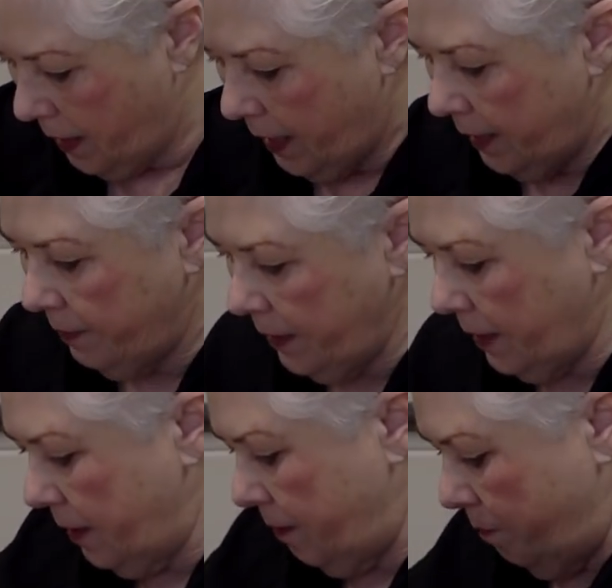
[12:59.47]
And
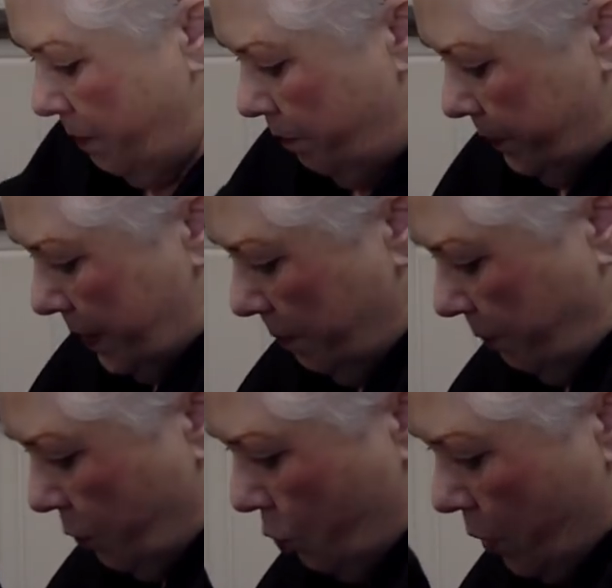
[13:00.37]
then some
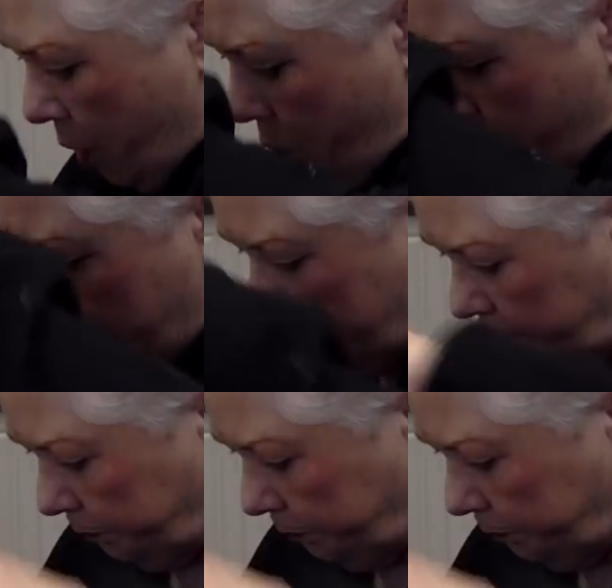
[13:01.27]
of you know that